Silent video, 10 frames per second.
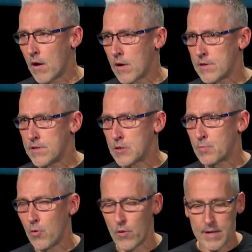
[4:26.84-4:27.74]
are at this
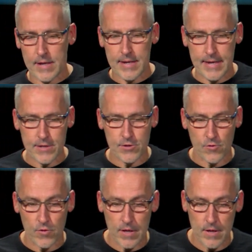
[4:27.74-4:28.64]
point in
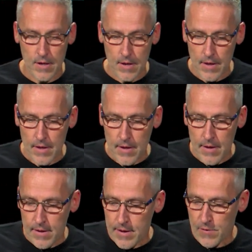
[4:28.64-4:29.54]
history,
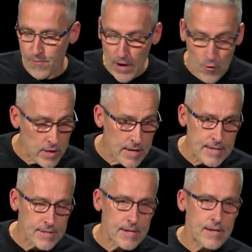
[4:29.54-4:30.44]
it's very
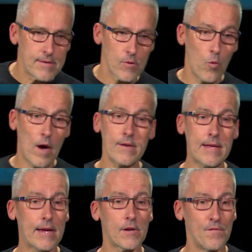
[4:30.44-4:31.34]
easy to one,
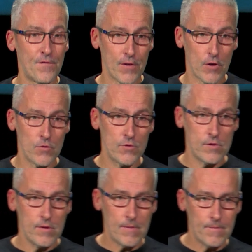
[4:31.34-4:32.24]
get
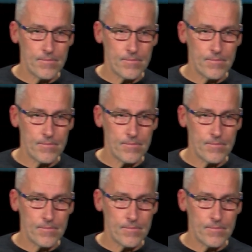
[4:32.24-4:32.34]
confused,